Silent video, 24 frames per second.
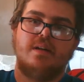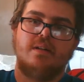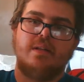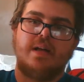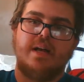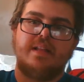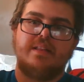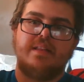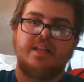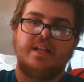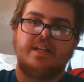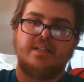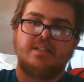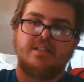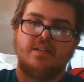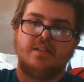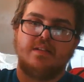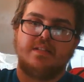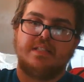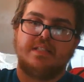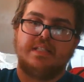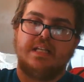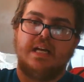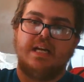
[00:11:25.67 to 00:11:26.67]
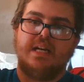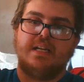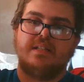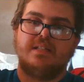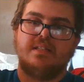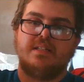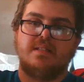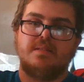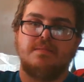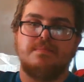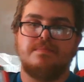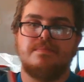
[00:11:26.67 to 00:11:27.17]
light things on the
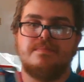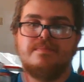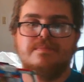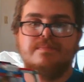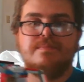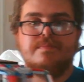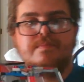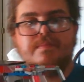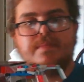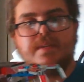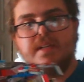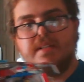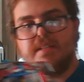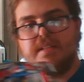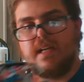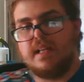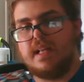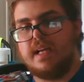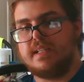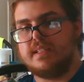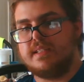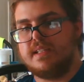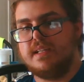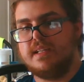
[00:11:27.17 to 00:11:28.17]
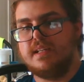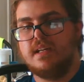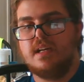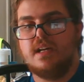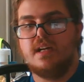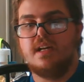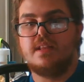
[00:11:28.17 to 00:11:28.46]
sides because I liked it.